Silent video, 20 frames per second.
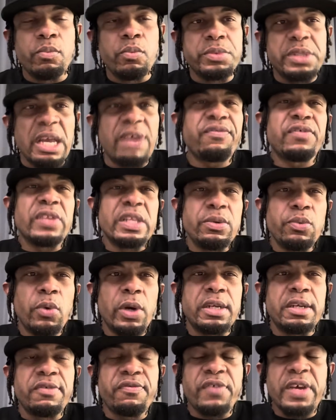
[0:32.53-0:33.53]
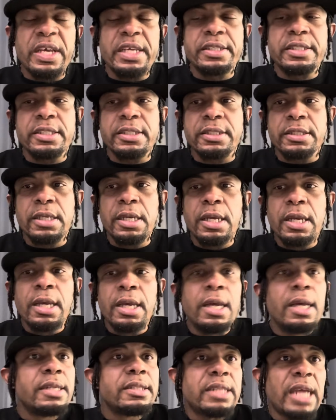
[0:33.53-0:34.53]
definitely one of the faces.
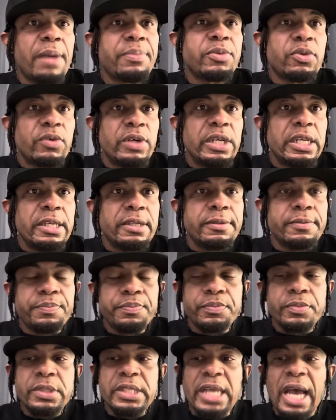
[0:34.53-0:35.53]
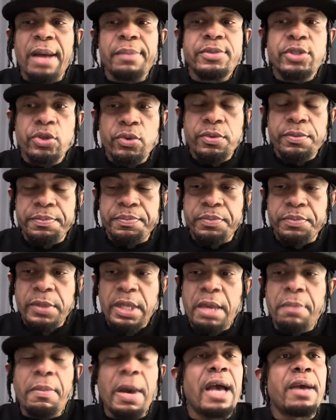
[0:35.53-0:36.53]
Top three, top two,
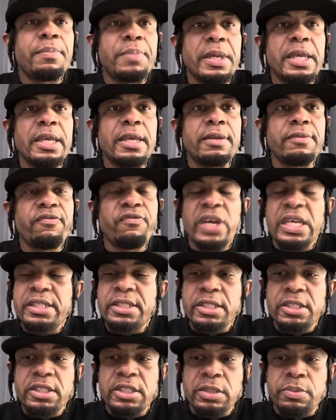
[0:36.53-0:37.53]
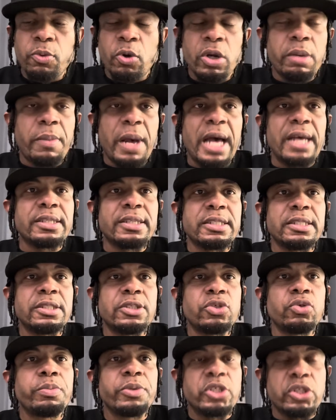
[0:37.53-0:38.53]
in my opinion, face of the sport of boxing,
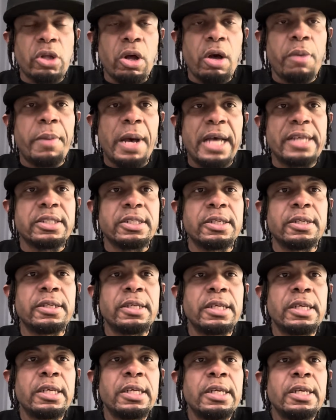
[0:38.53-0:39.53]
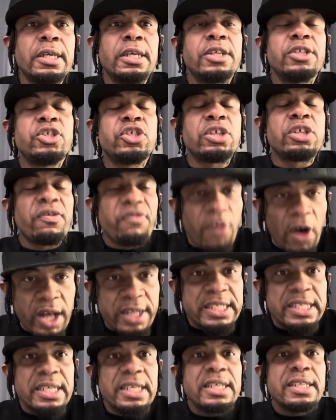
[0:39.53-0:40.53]
Superstar Bassa,
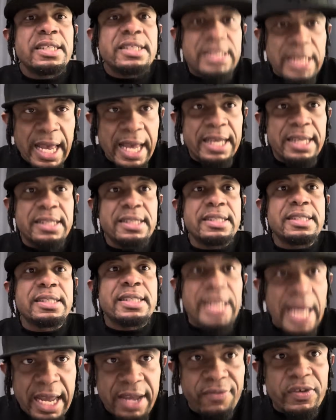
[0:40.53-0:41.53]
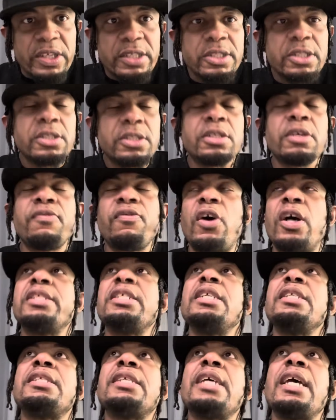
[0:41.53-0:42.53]
Gervonta Tank Davis.
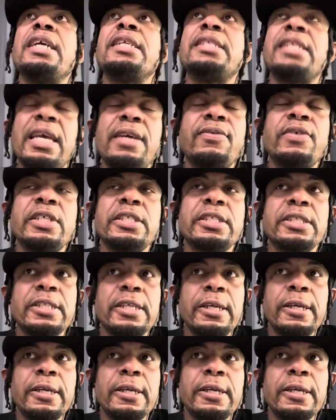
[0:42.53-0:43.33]
Gervonta Tank Davis